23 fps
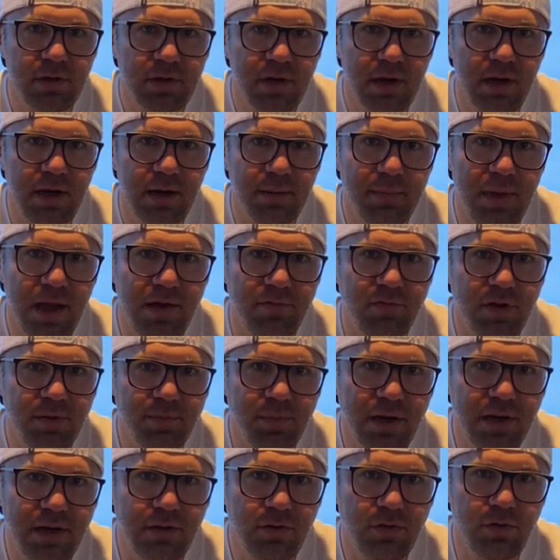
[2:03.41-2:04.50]
Um,
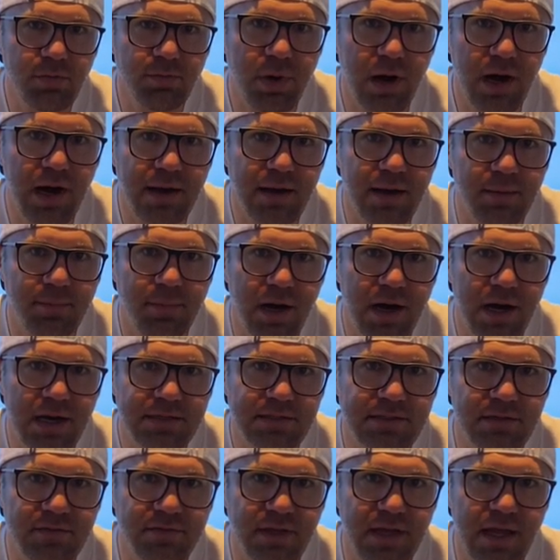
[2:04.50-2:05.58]
everybody who bought a
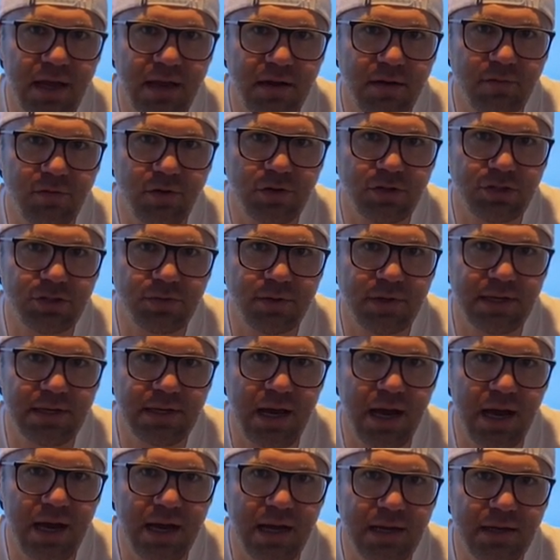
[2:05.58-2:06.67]
box of the anniversary
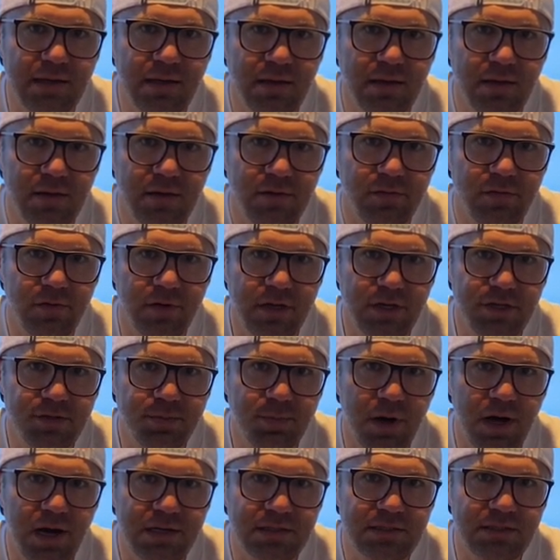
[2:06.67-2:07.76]
nine, for each
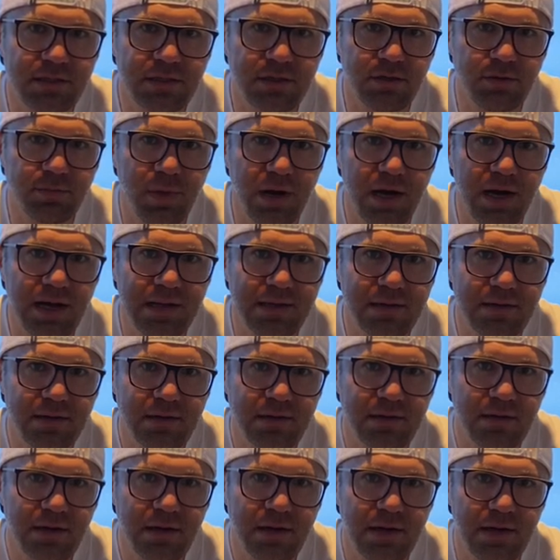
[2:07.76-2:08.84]
box that you bought,
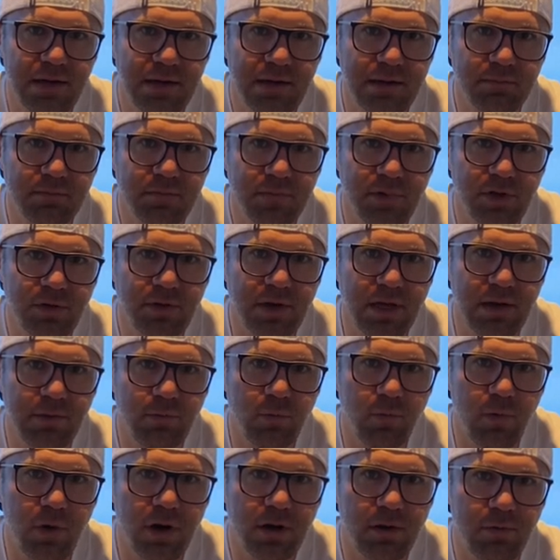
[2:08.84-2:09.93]
um, you get
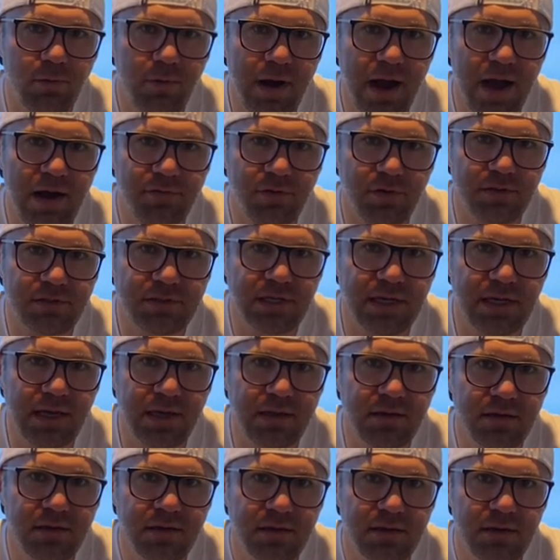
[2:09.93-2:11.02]
one raffle ticket.
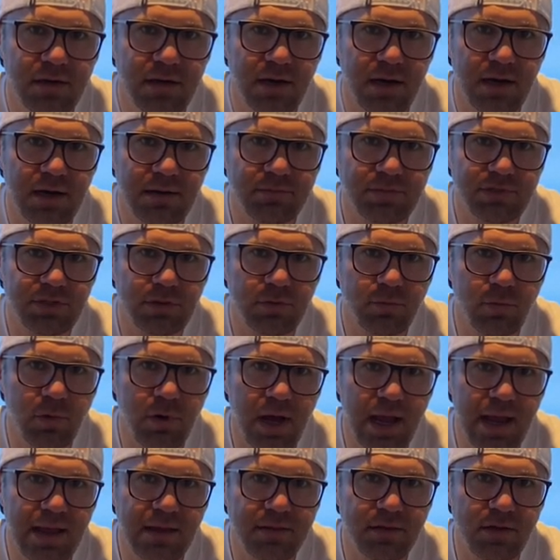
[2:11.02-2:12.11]
Um, so we'll
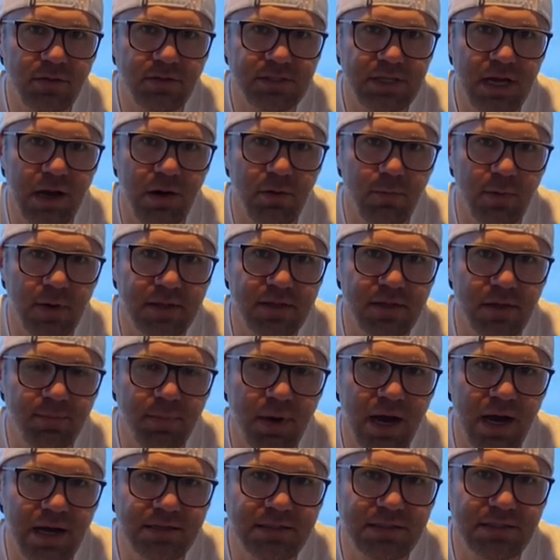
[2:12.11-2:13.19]
hand those out with the
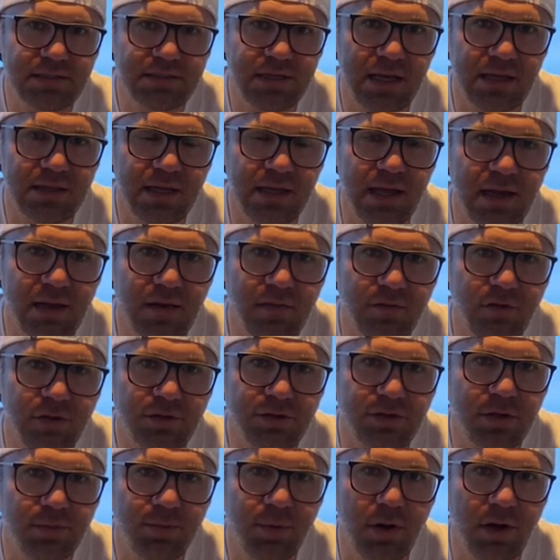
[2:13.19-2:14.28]
boxes at the
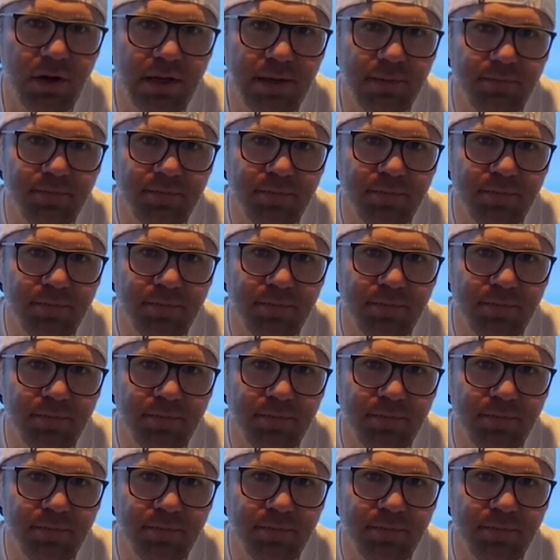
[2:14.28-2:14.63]
anniversary party.